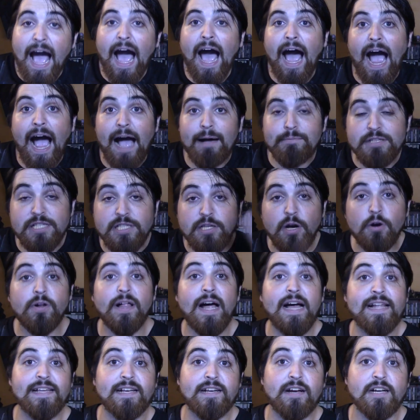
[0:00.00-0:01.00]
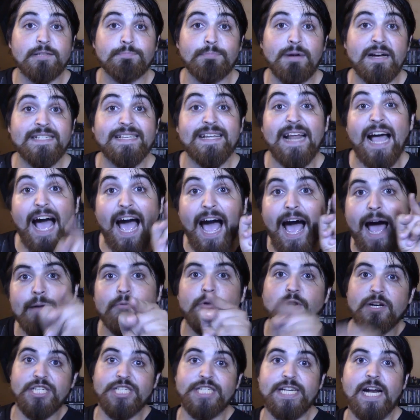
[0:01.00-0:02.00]
I'm so glad they customized it. I'm
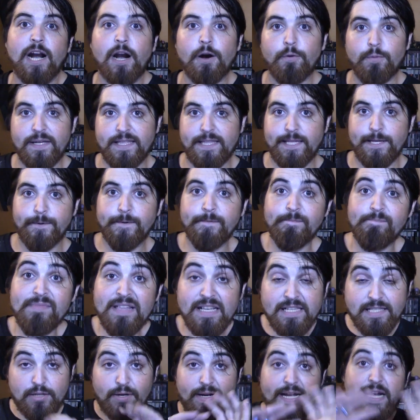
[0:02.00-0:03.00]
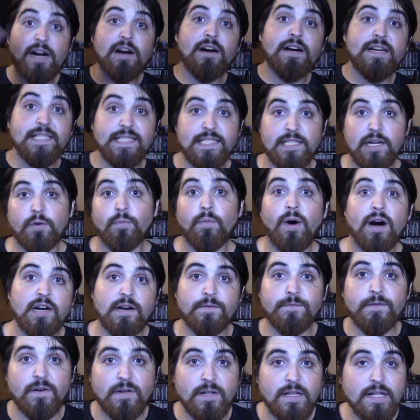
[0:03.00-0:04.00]
going to share it with you. So here is their
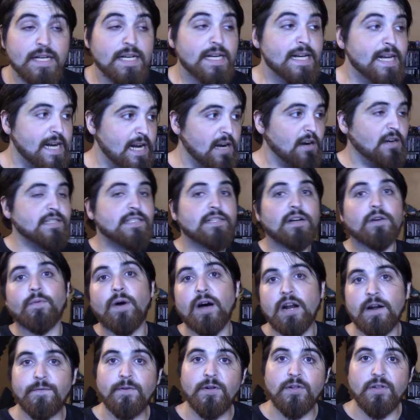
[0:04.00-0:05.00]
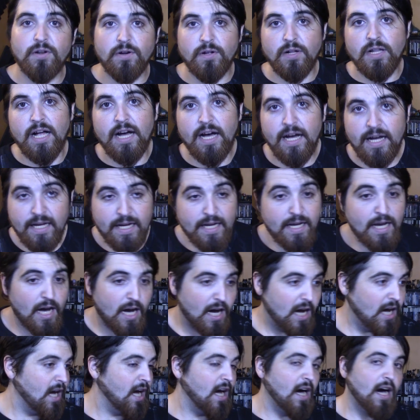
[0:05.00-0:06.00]
wonderful here's their wonderful little uh,
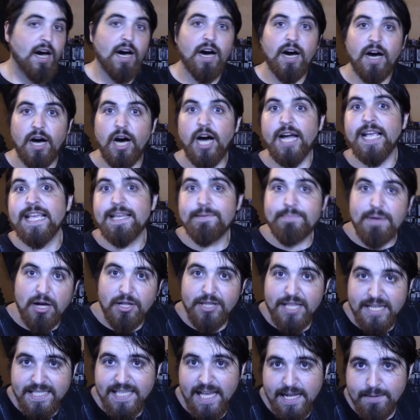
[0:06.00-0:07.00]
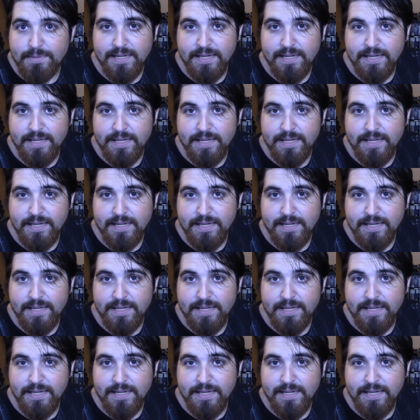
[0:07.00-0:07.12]
uh, uh, uh, email they sent